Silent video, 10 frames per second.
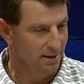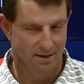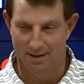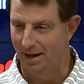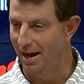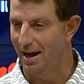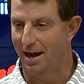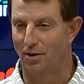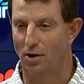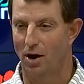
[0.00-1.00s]
Yeah,
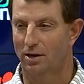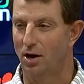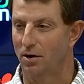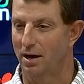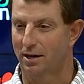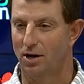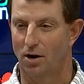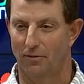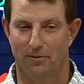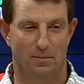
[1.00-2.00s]
I don't know. I
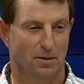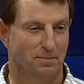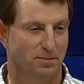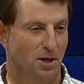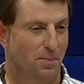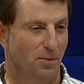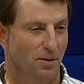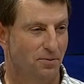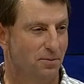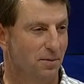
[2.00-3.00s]
caught it from a couple
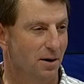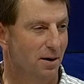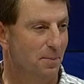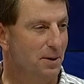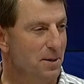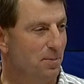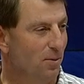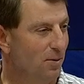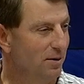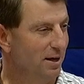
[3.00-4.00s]
of
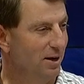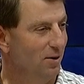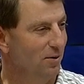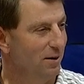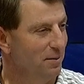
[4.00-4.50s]
people, you know,